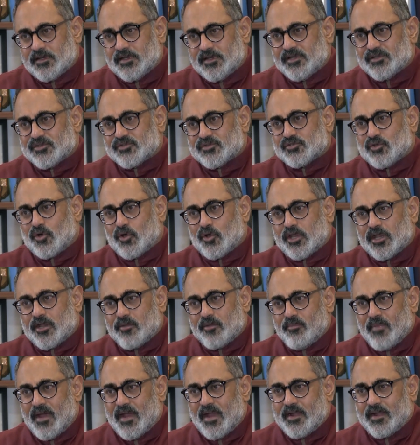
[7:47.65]
historic
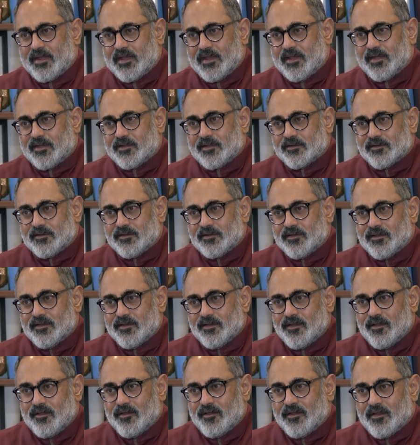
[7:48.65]
mandate
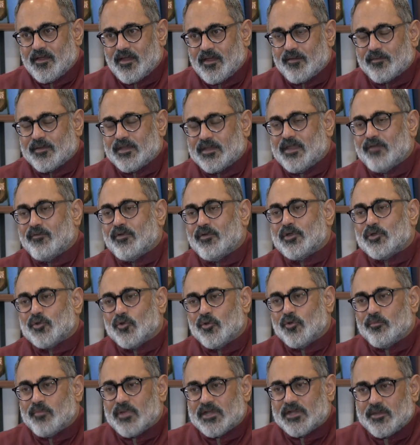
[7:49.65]
given to
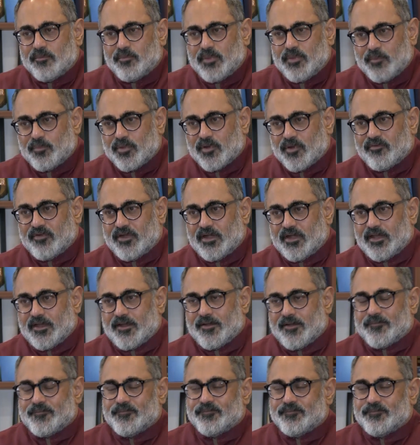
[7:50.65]
him by the people of India.